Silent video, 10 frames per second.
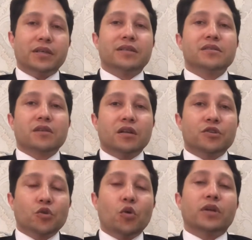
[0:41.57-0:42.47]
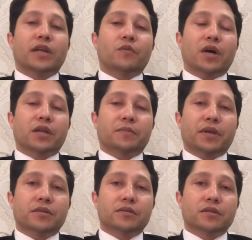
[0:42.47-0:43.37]
It is controlled
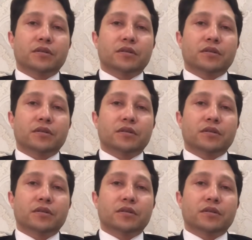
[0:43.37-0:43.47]
environment.